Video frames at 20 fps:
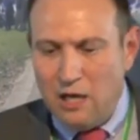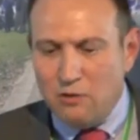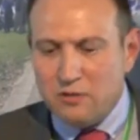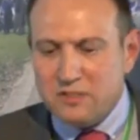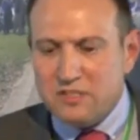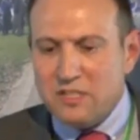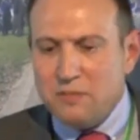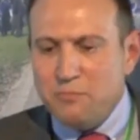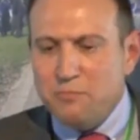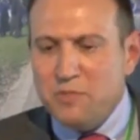
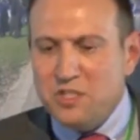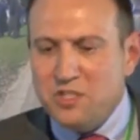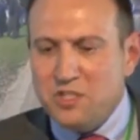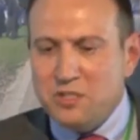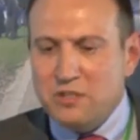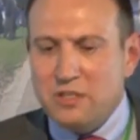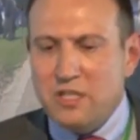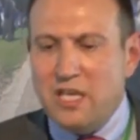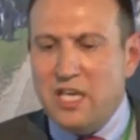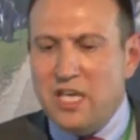Our
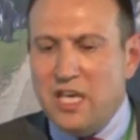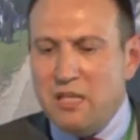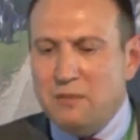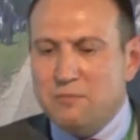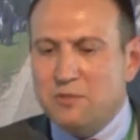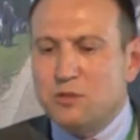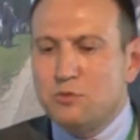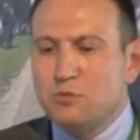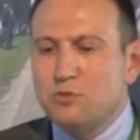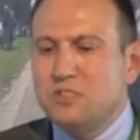submission
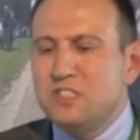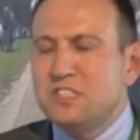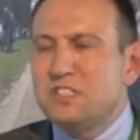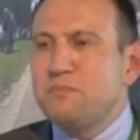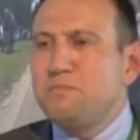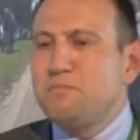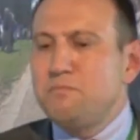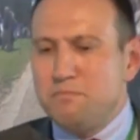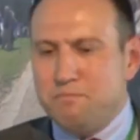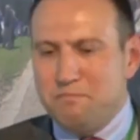aims to
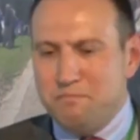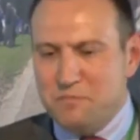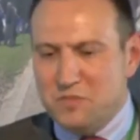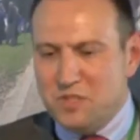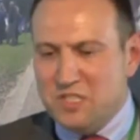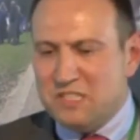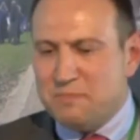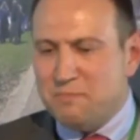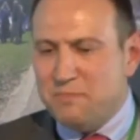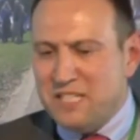
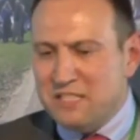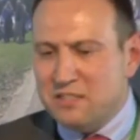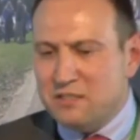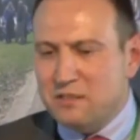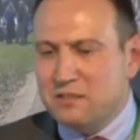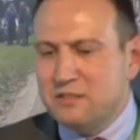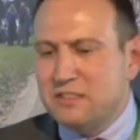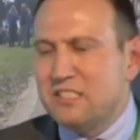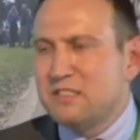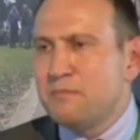
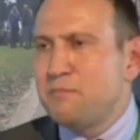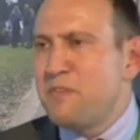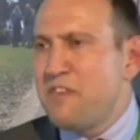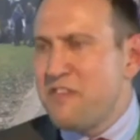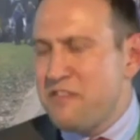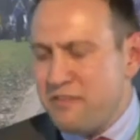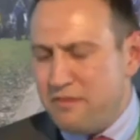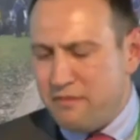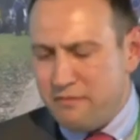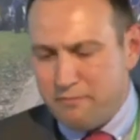dismantle this
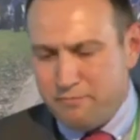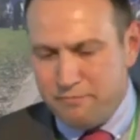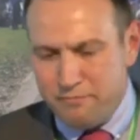myth.